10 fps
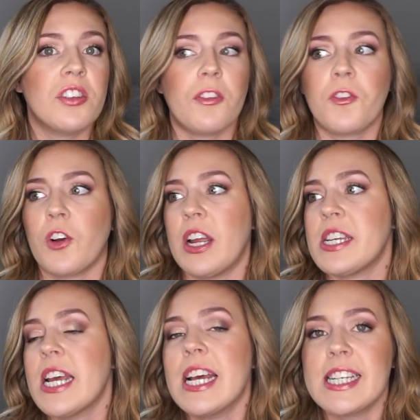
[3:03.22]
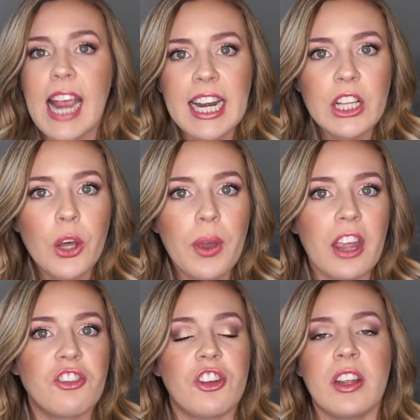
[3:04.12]
different dining
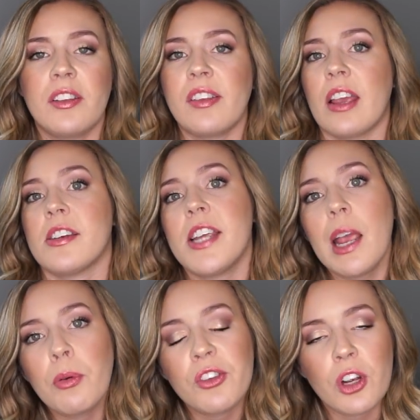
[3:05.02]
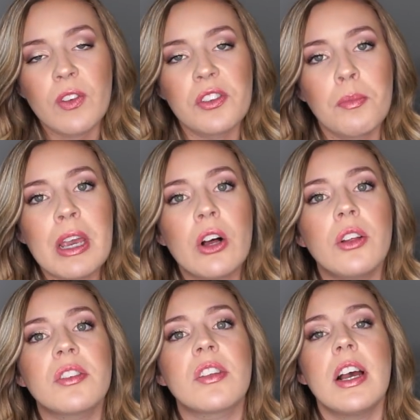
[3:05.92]
locations and table service
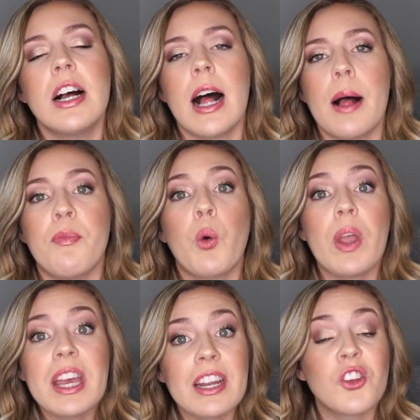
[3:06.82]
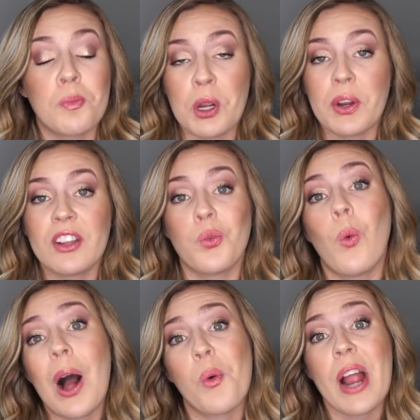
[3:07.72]
meals that we can experience
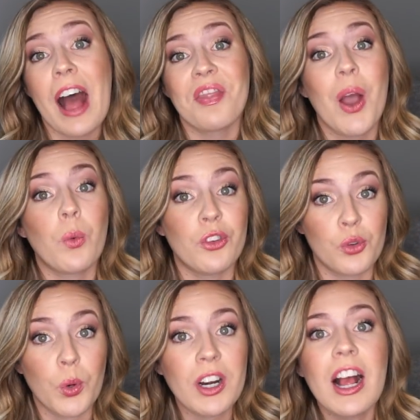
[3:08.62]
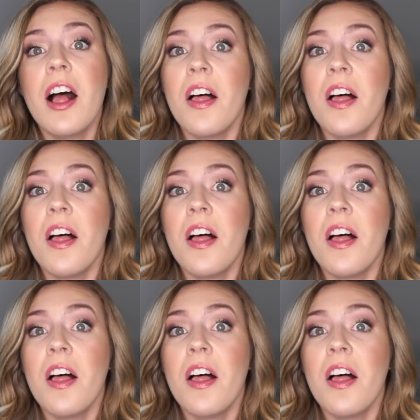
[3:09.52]
while we're at that resort,